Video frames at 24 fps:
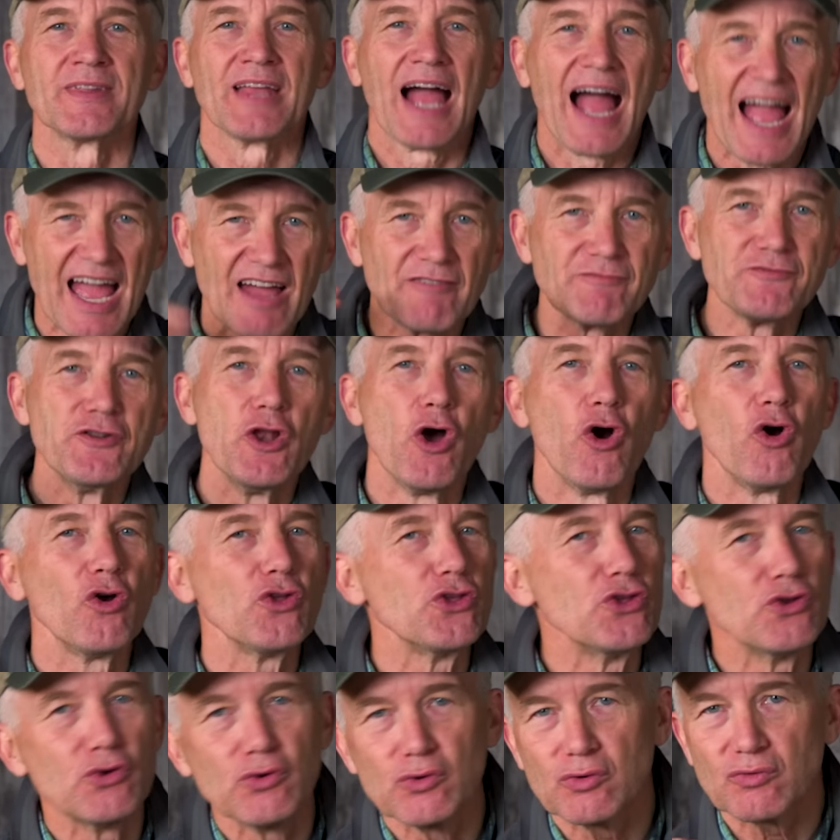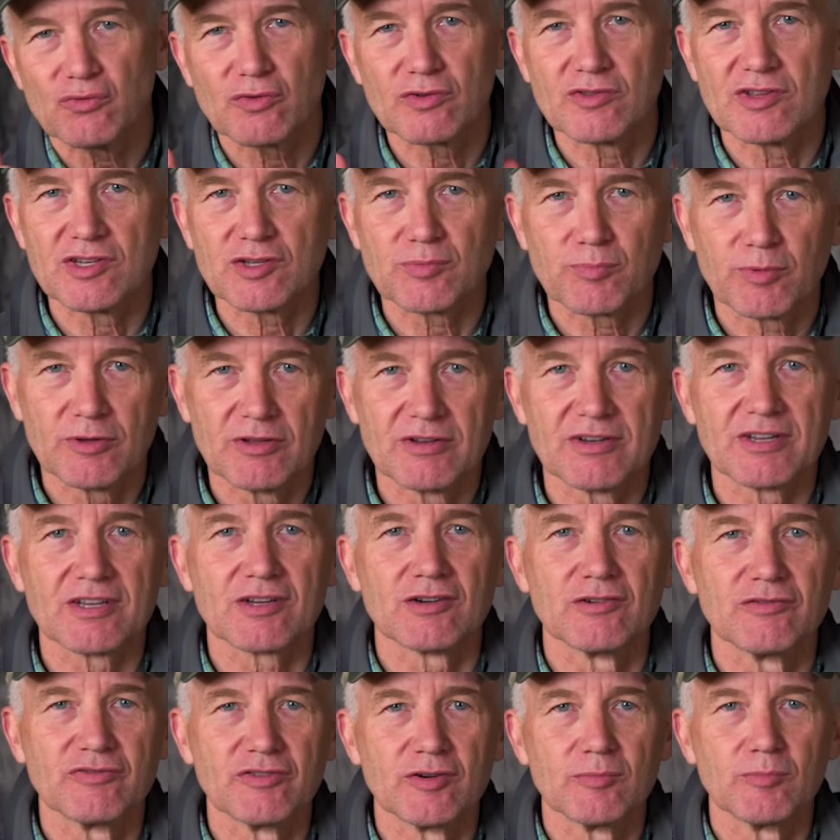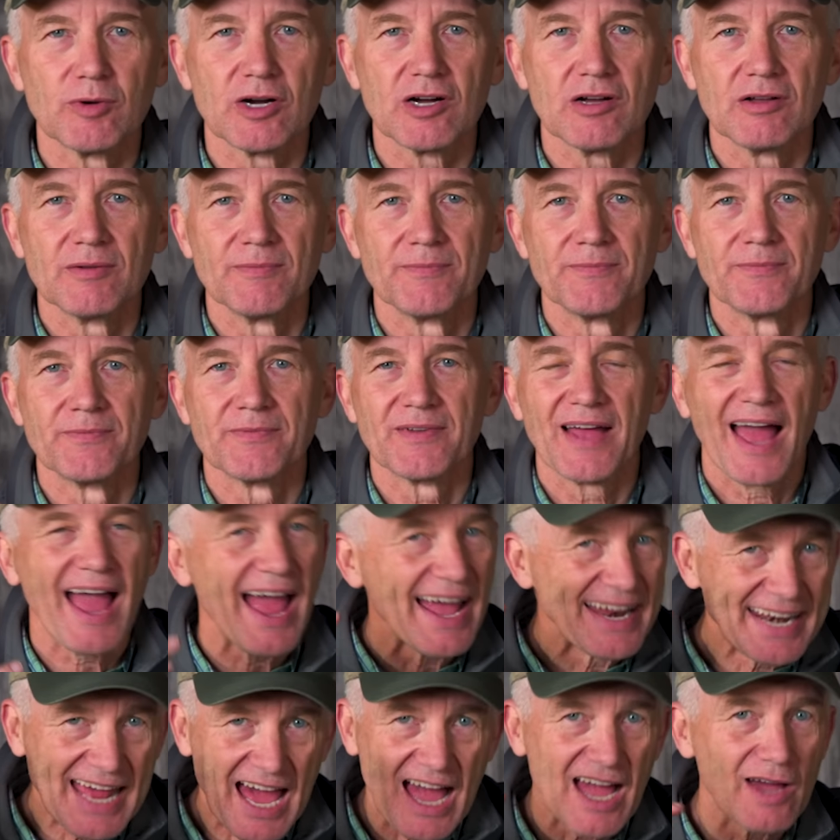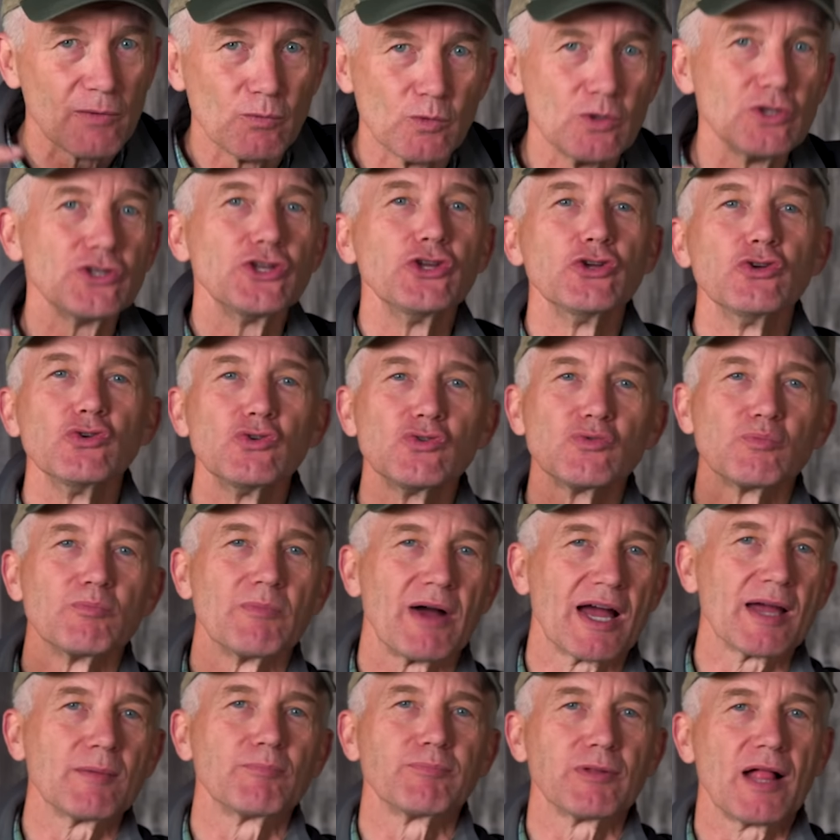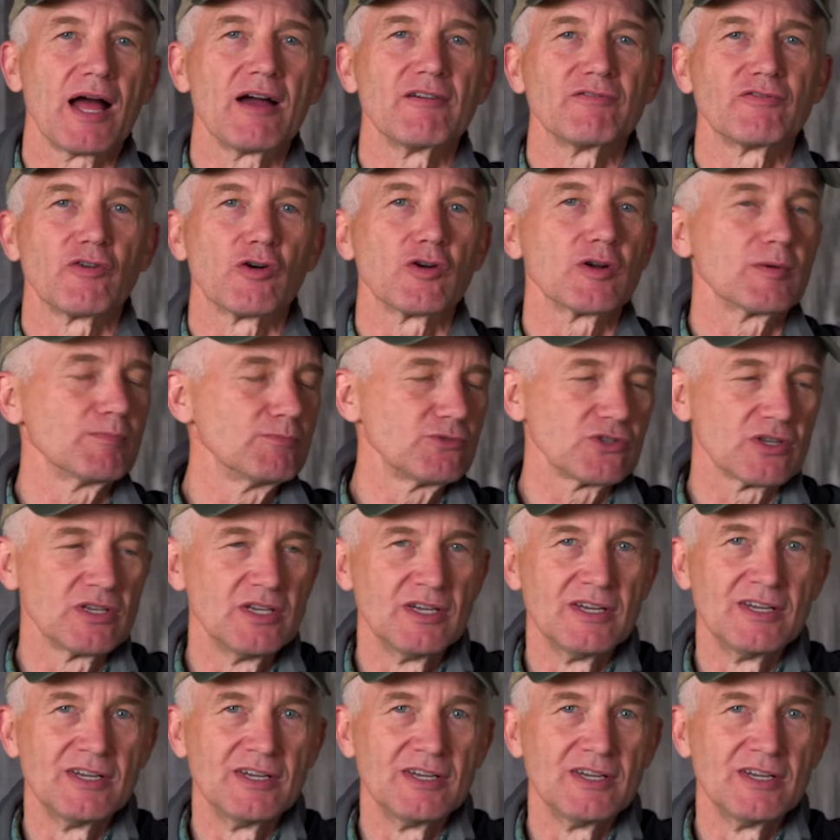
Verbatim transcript: I have no use for this political football, and I will use my platforms